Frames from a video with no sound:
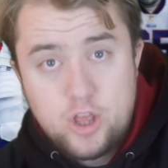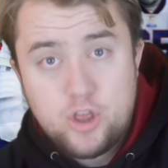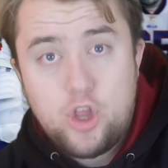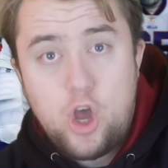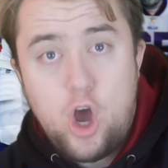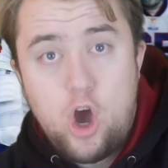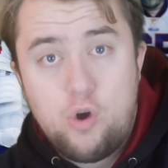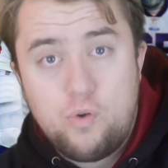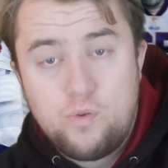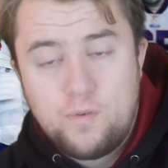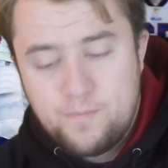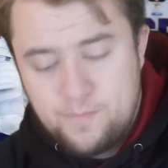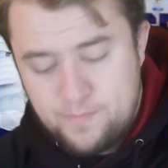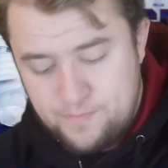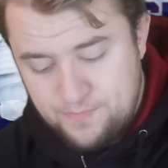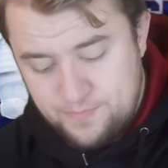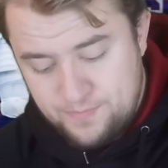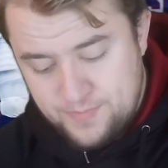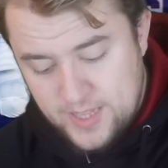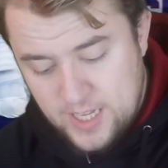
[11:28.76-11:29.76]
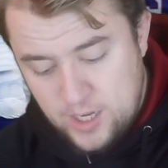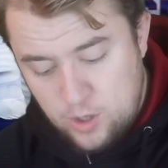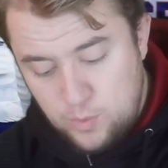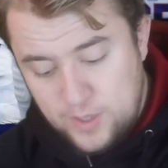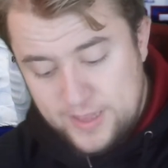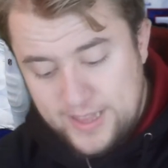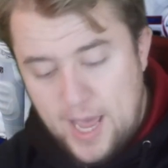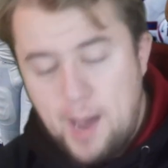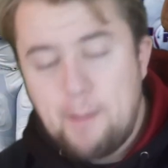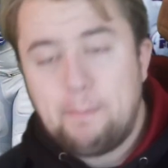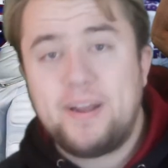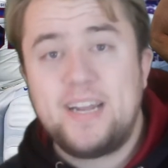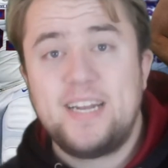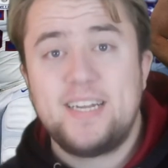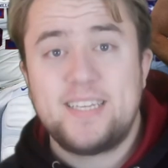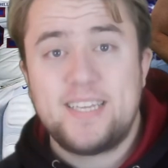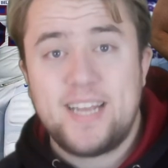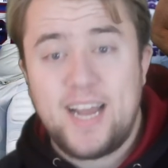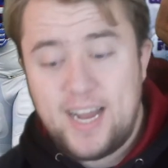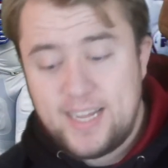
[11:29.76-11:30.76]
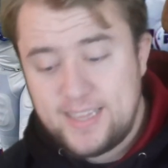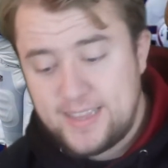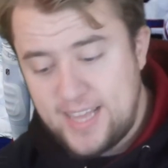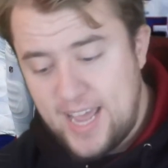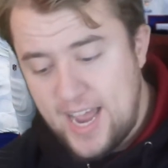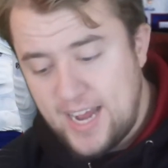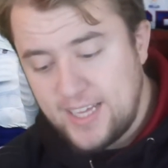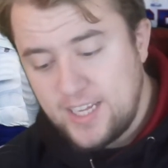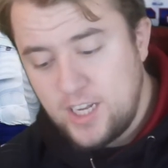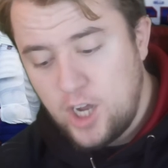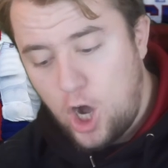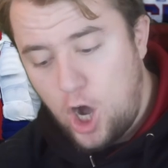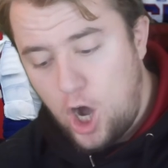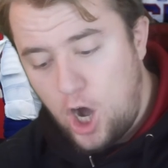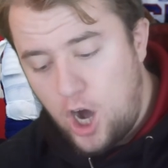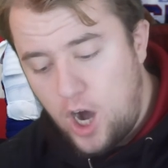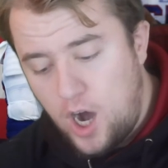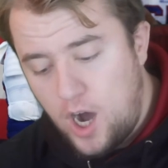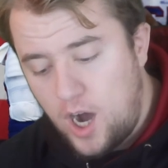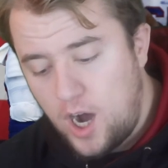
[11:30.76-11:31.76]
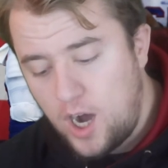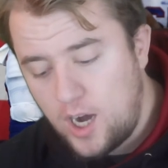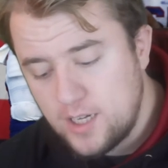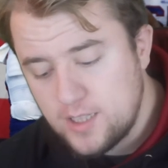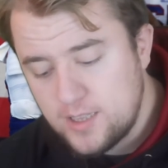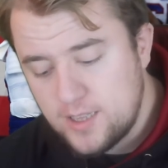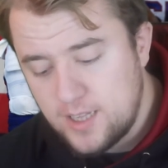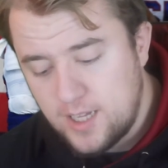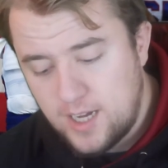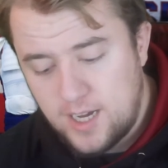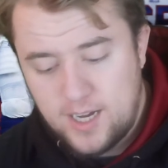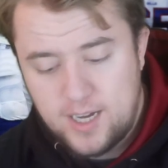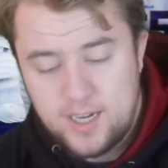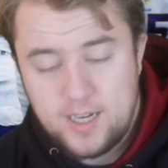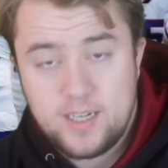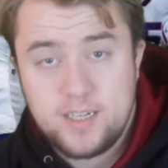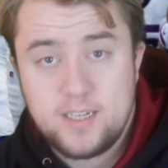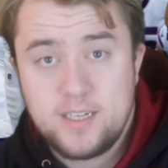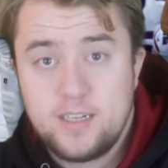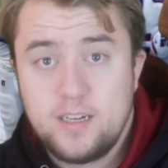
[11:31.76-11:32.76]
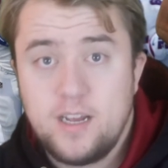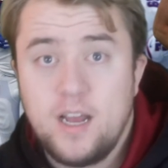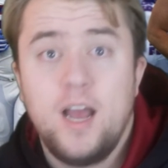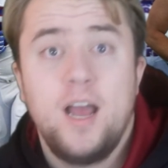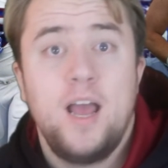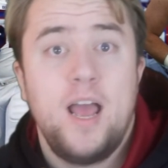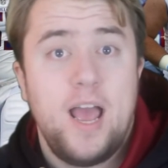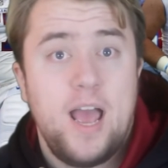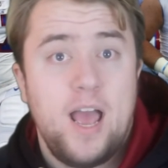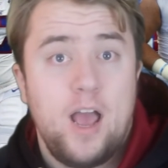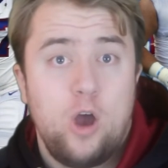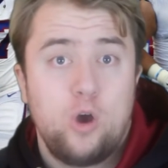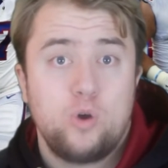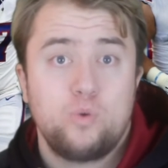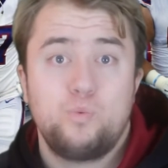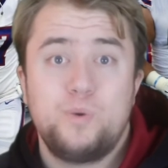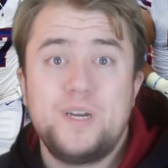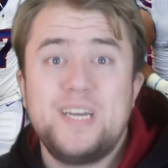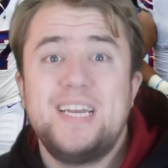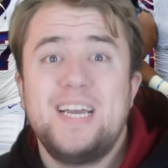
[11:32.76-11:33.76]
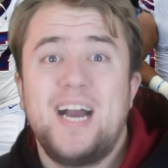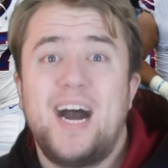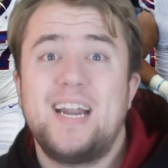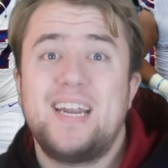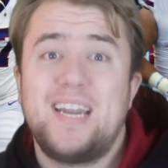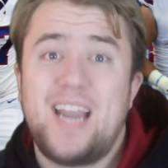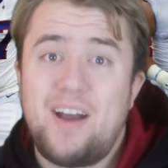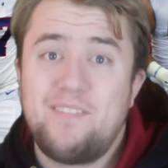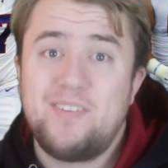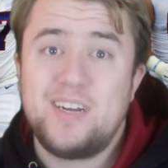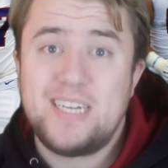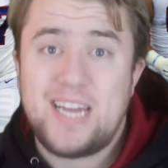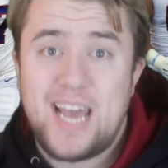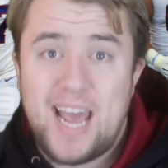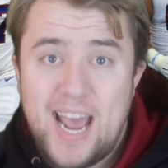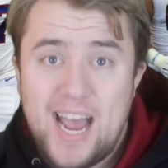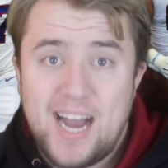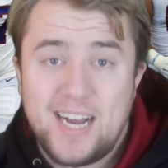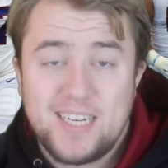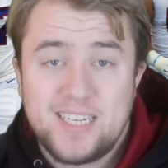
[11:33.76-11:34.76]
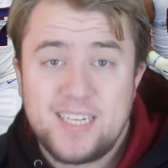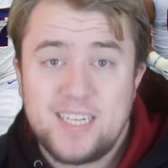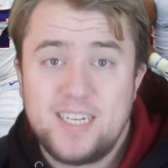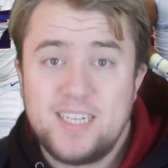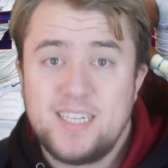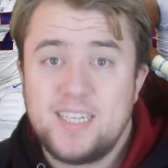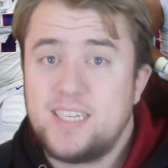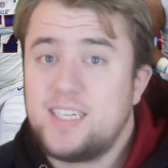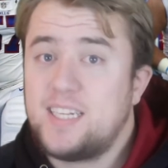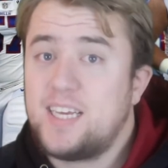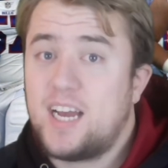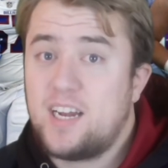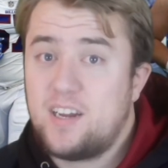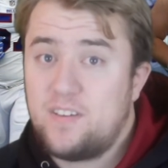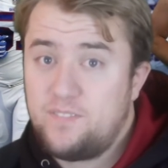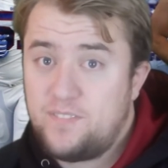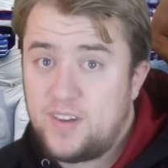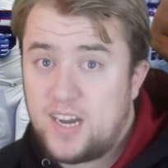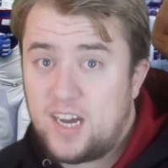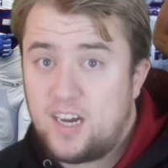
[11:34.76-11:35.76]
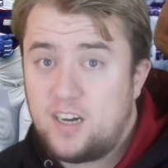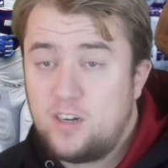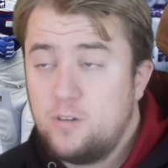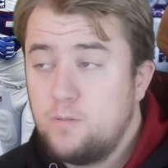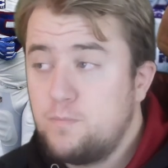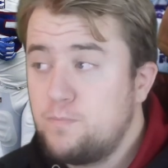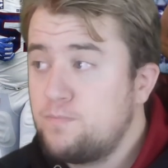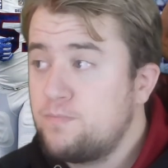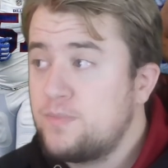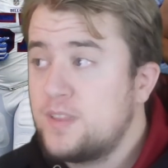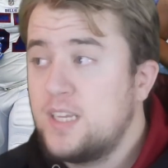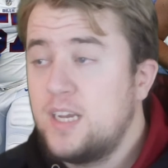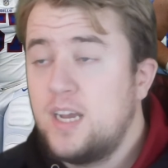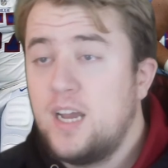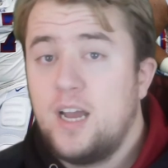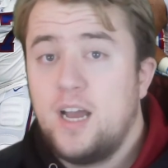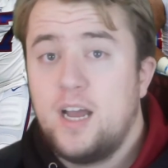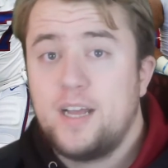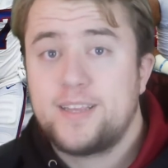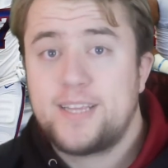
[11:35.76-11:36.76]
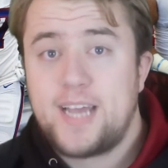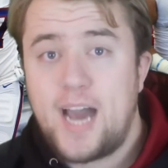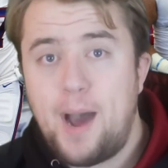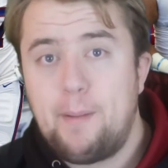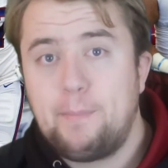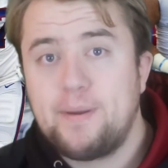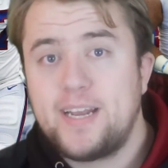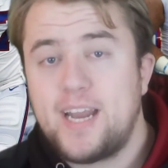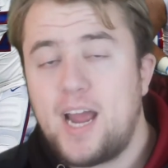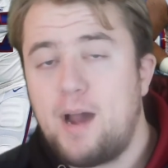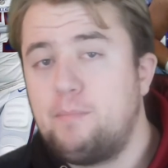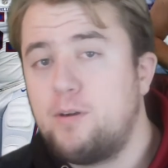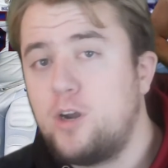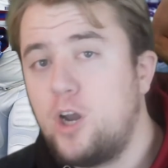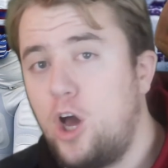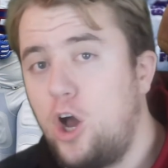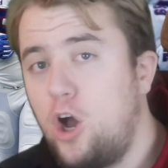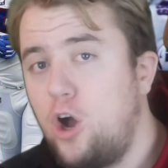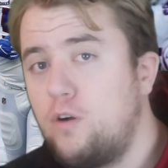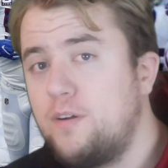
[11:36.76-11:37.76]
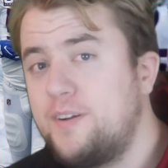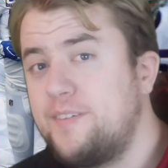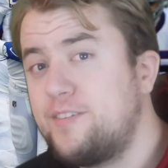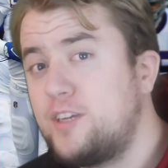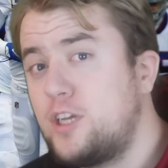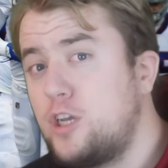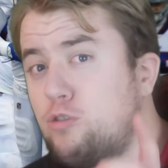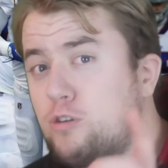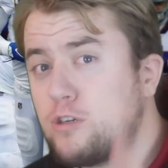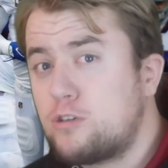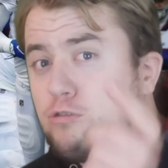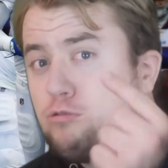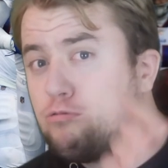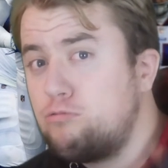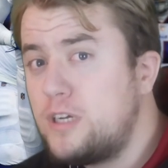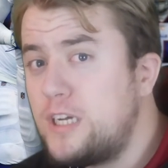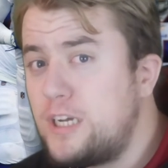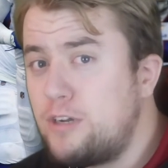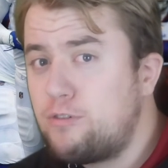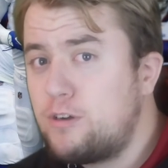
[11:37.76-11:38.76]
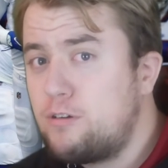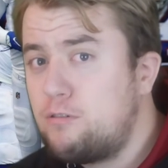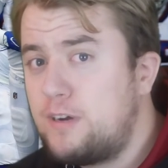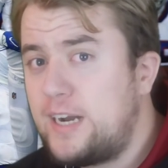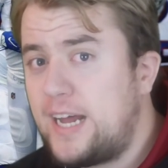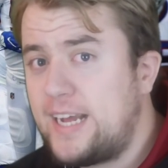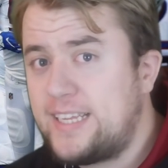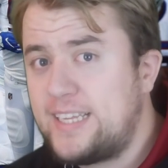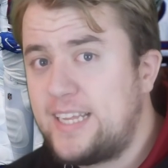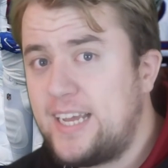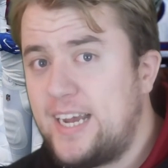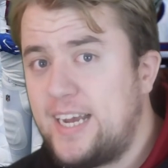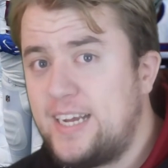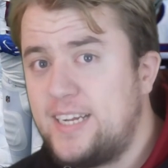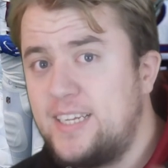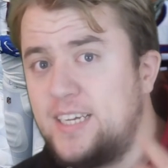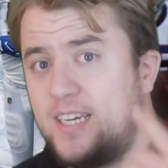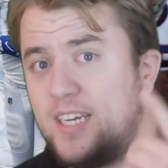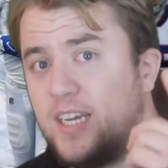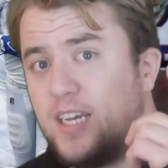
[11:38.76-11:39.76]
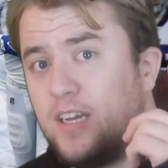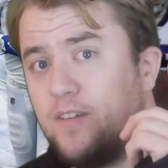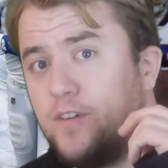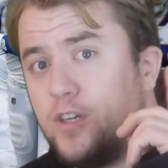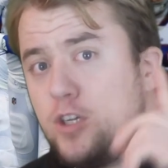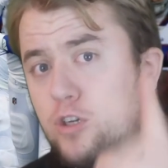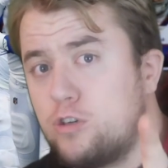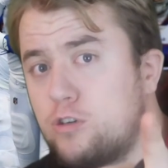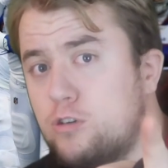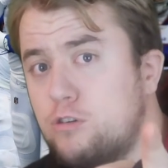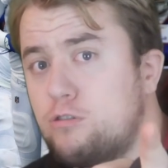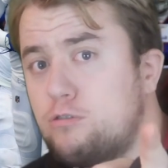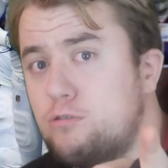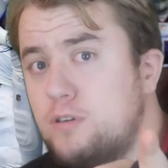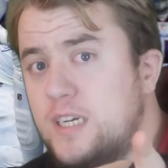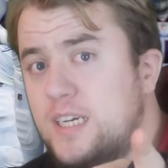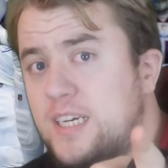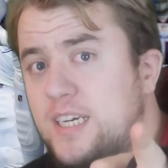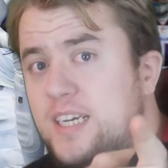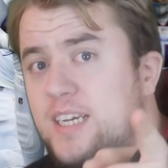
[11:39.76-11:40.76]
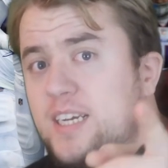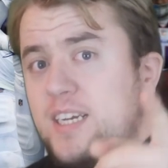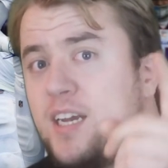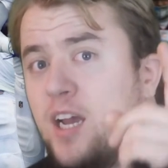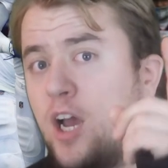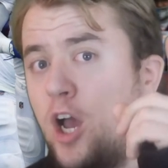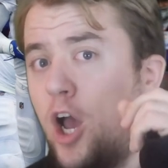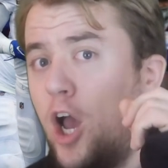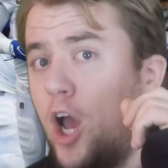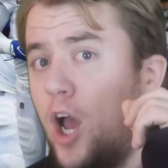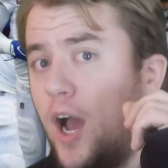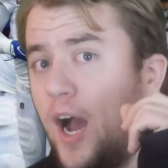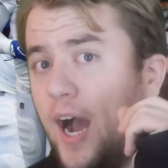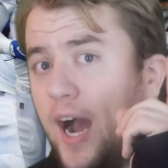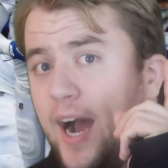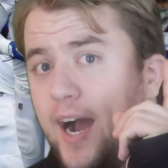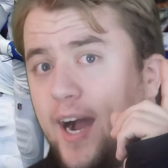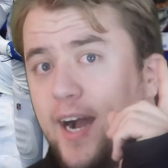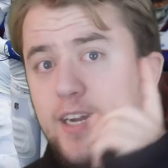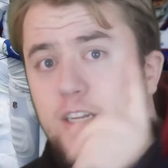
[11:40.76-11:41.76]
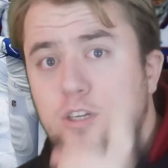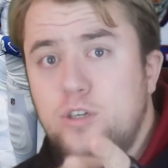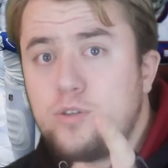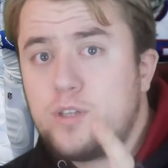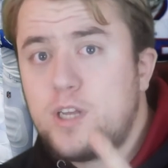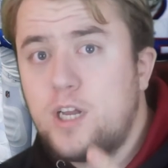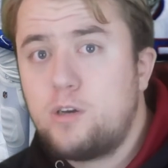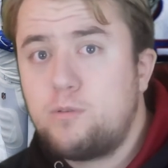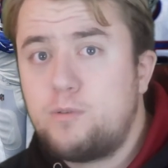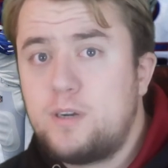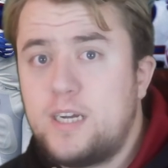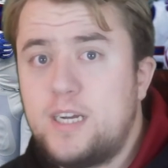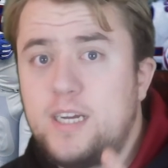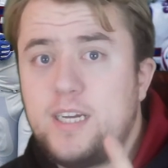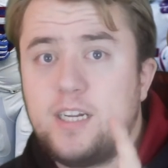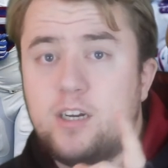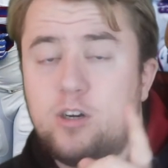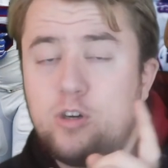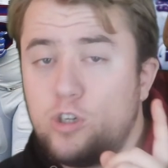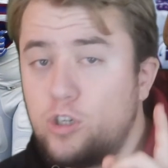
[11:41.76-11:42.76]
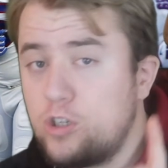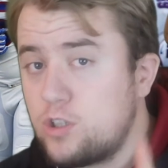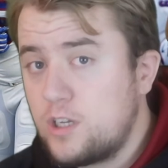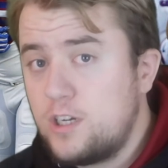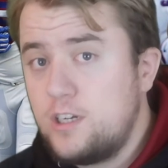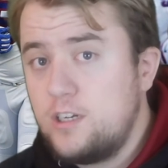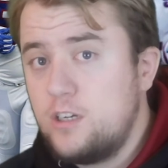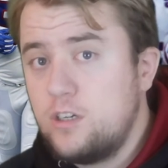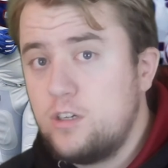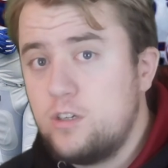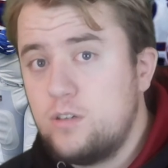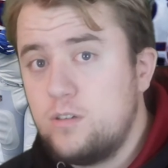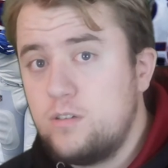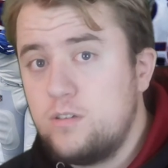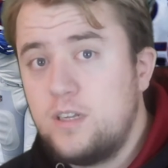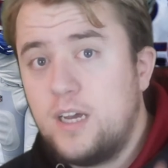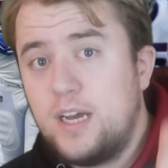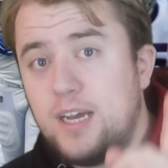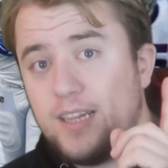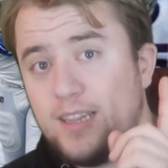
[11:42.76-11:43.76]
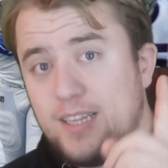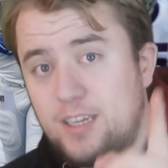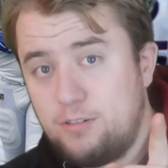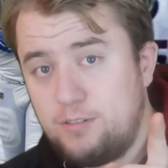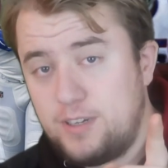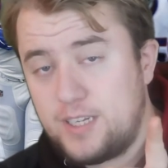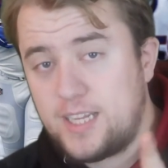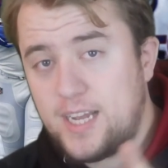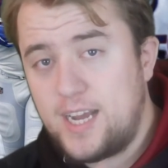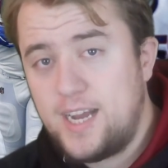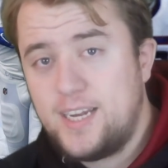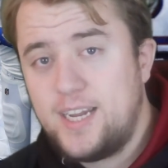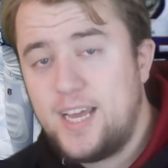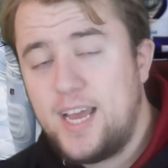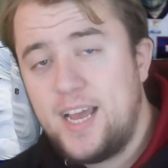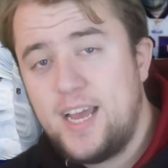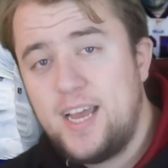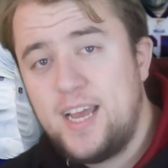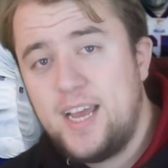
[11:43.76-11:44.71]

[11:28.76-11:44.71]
So, with that being said, that is all the Week 11 action in the NFL. Comment down below if you agree with what I said. If you agree uh, who's gonna win or who's gonna lose this weekend.